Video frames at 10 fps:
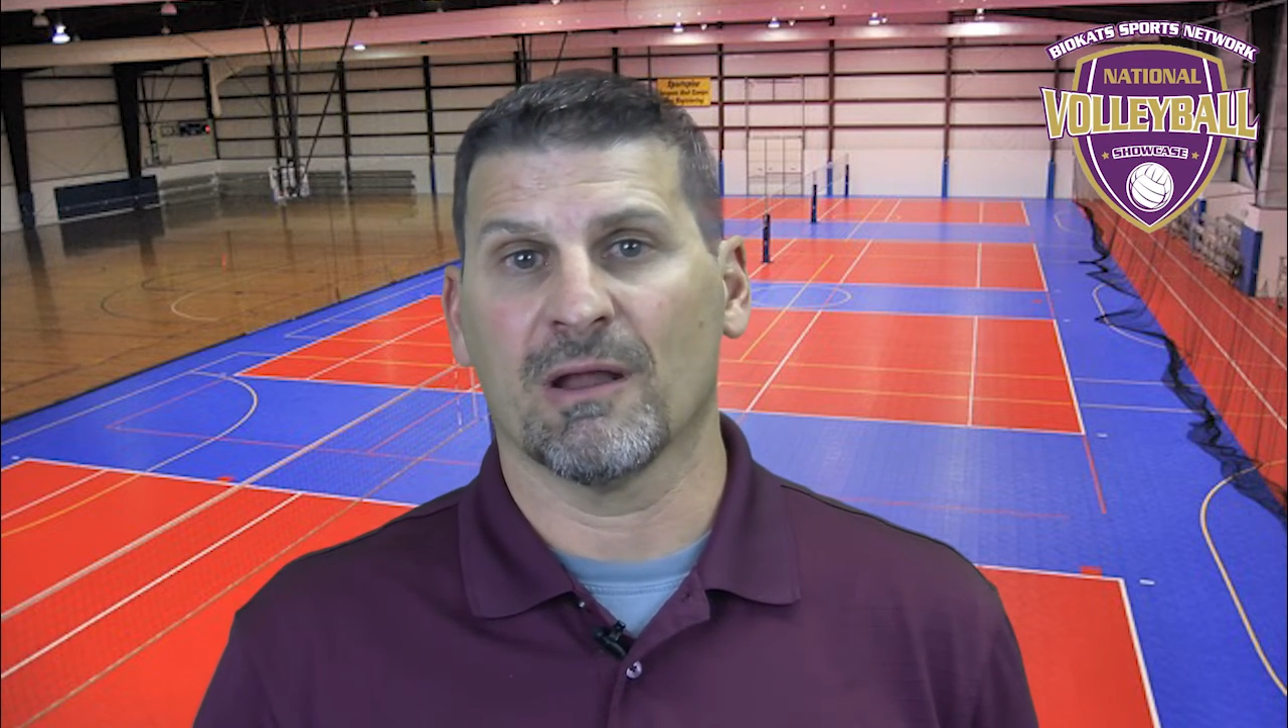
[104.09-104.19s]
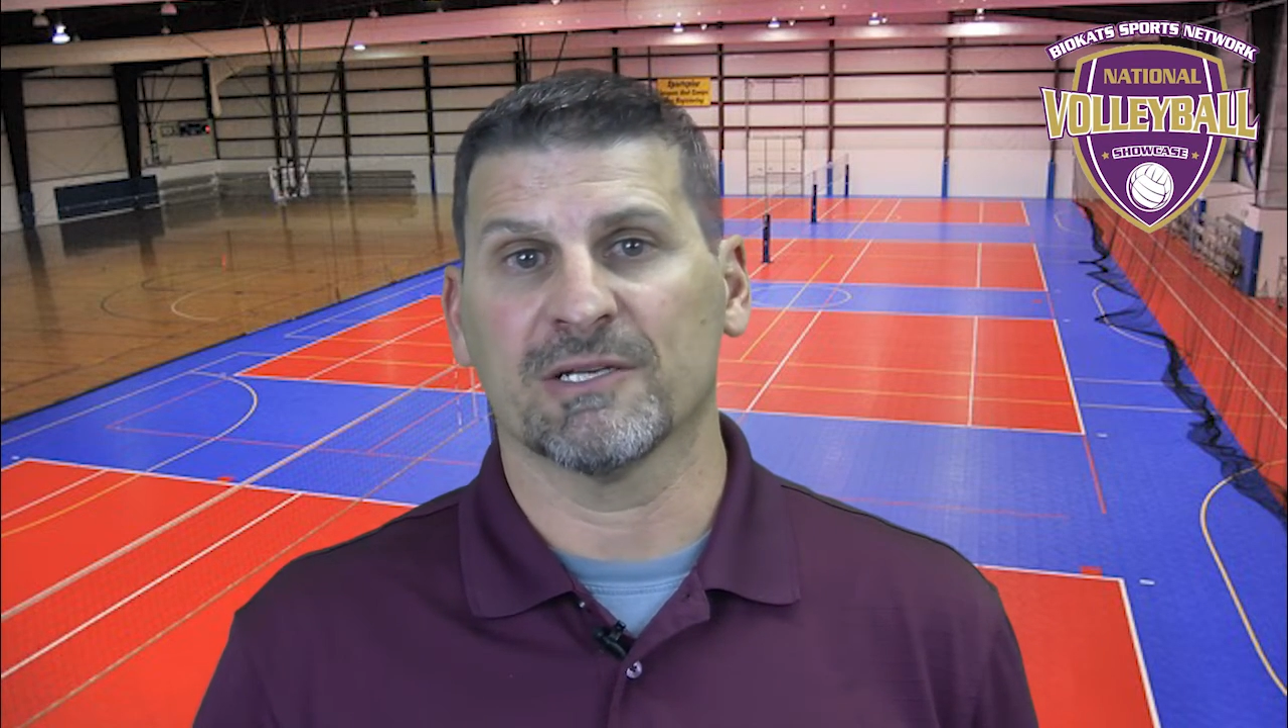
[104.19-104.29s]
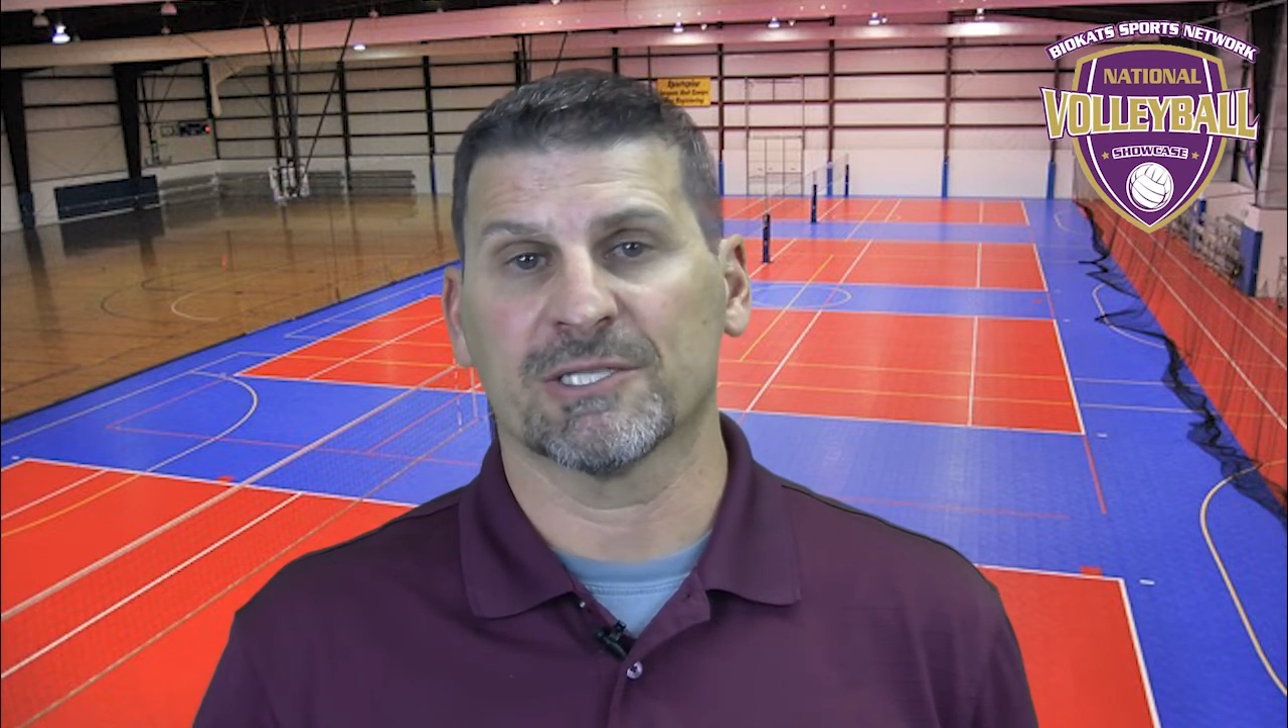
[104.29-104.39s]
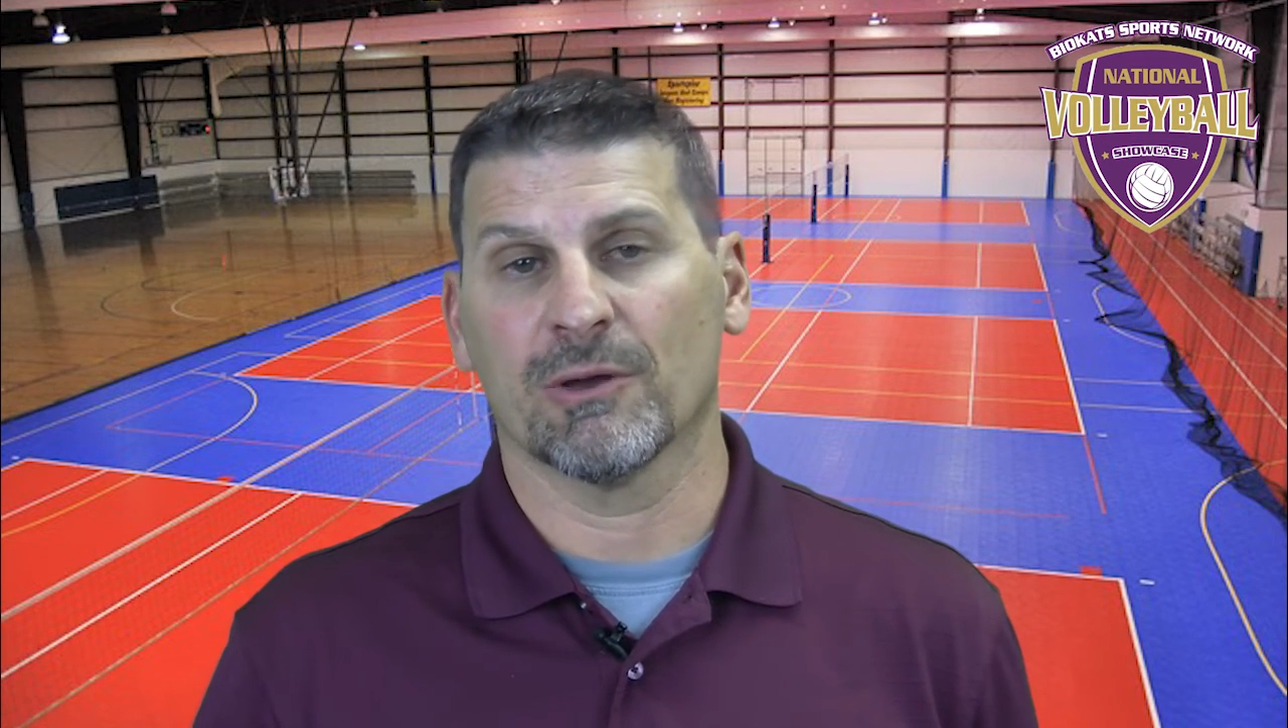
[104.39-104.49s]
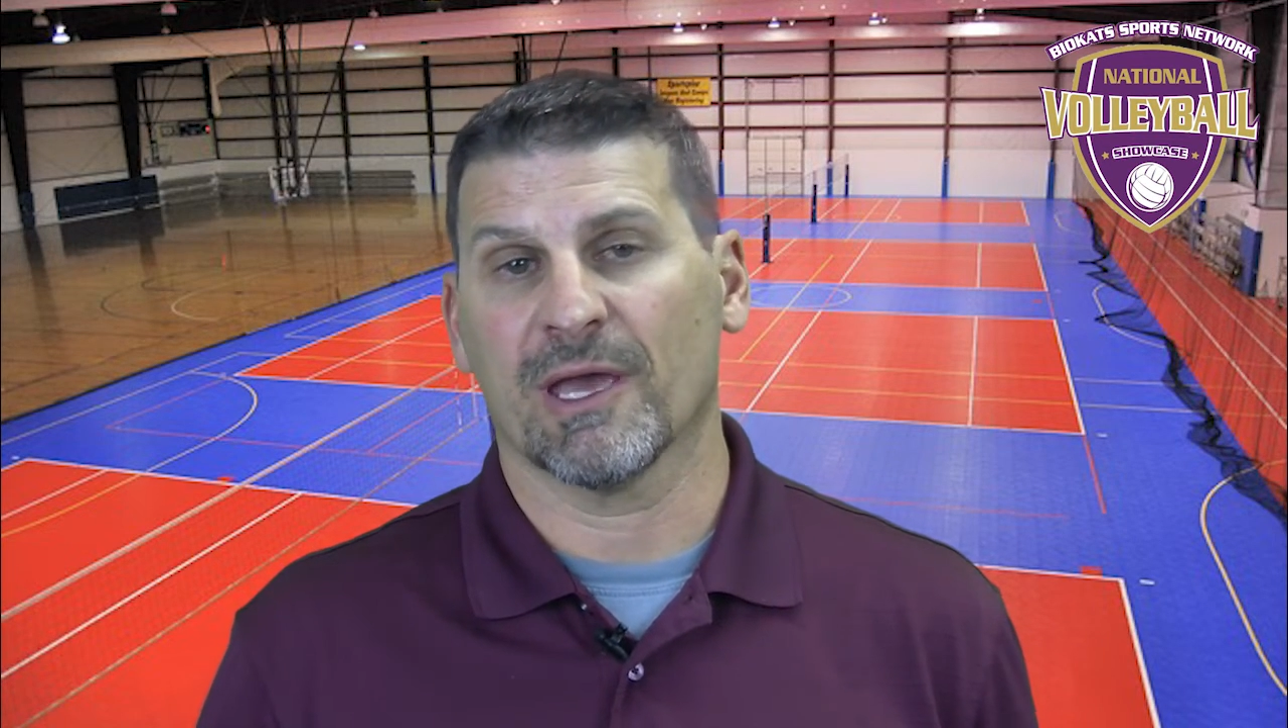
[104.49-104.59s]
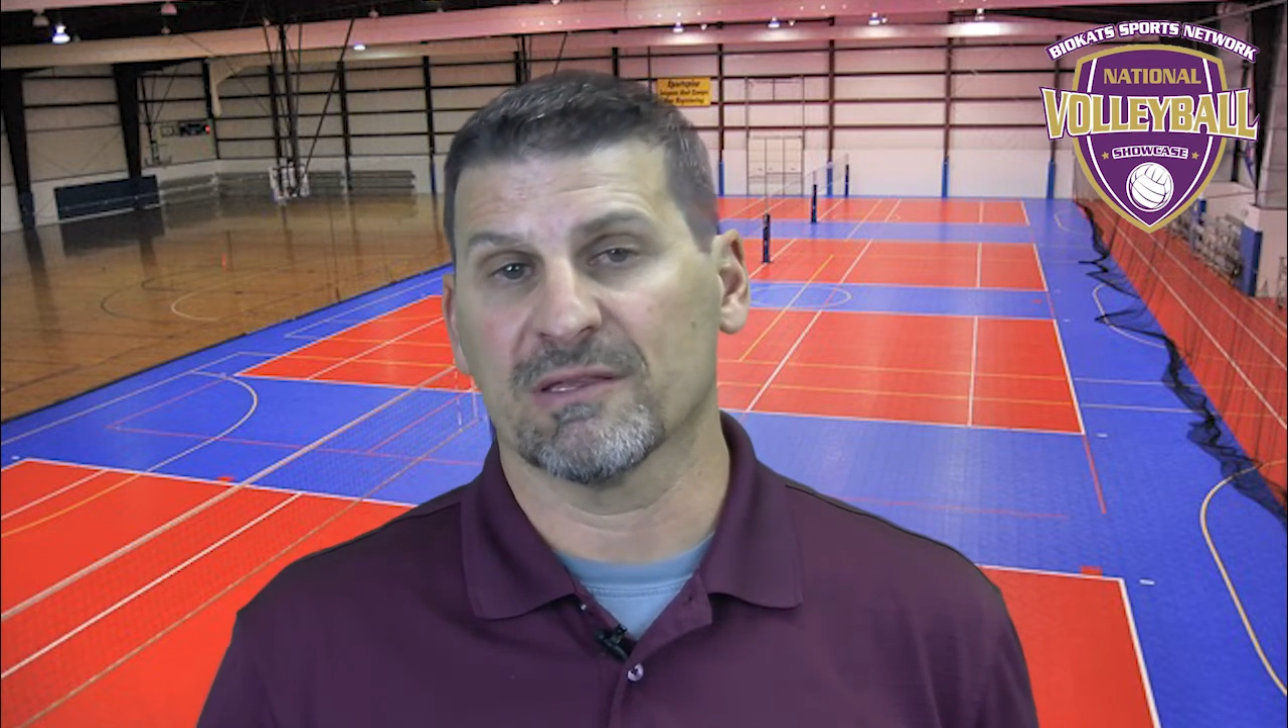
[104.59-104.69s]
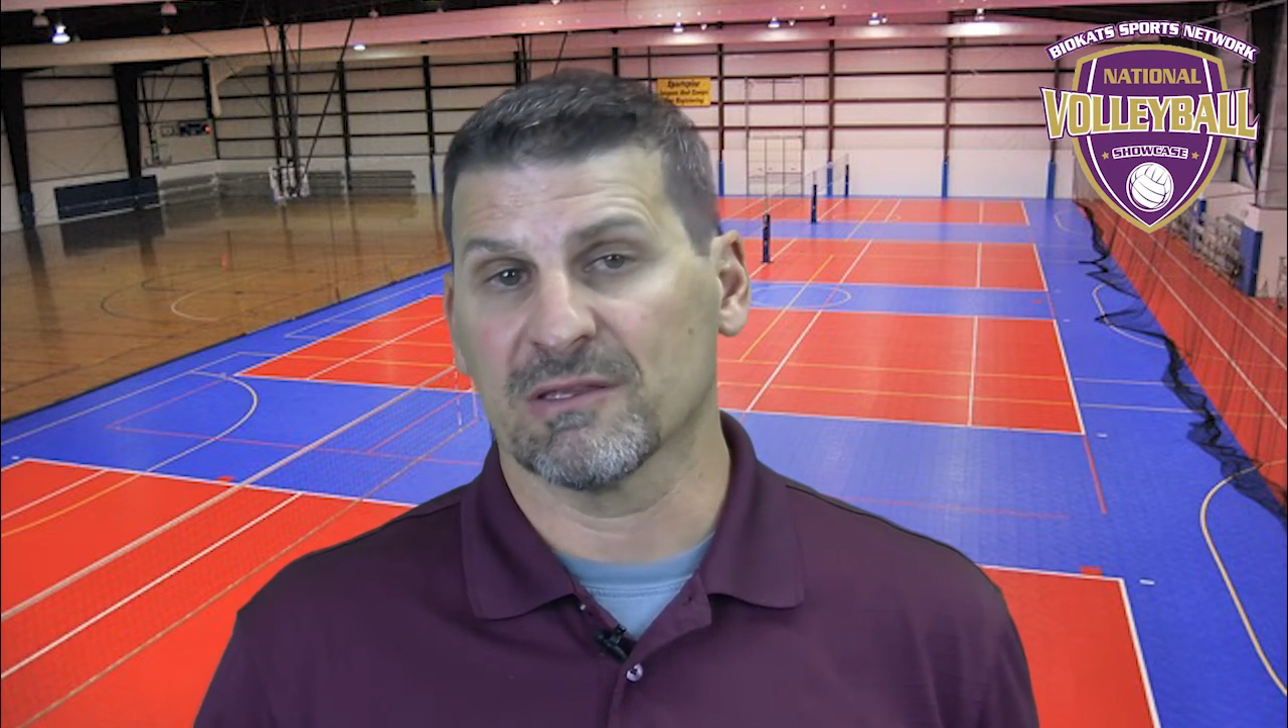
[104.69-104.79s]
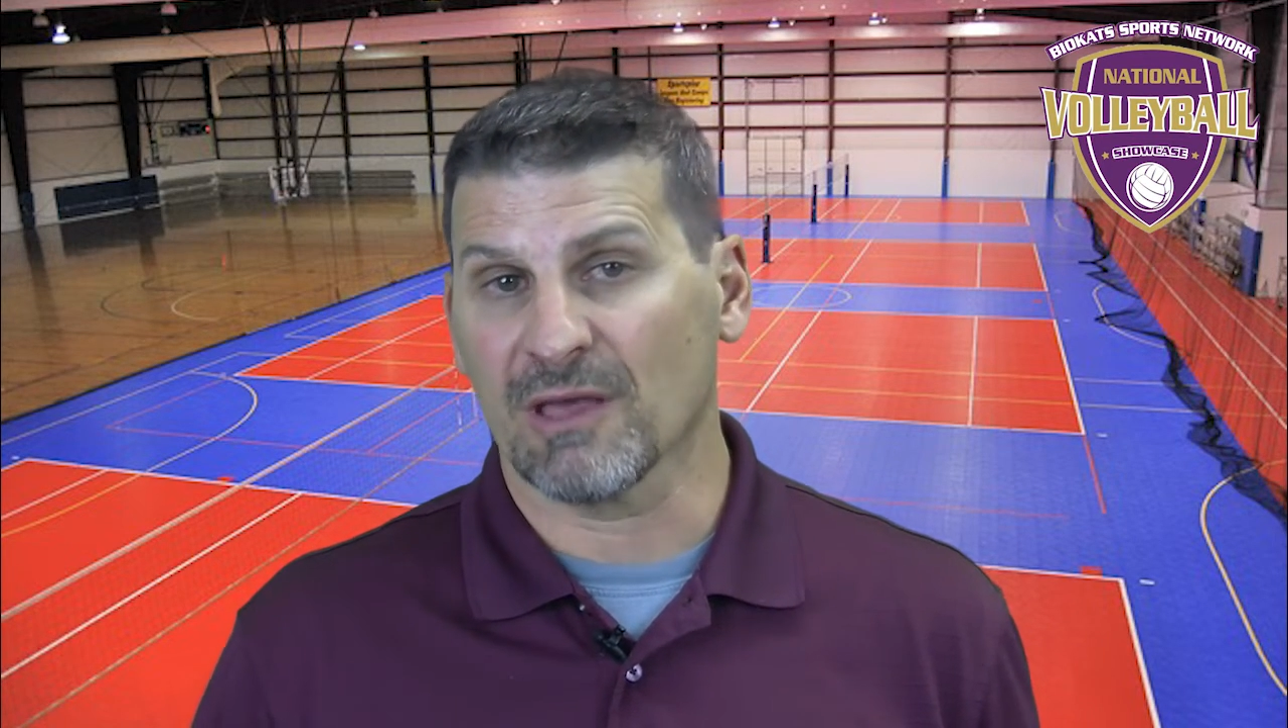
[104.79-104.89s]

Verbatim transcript: our showcases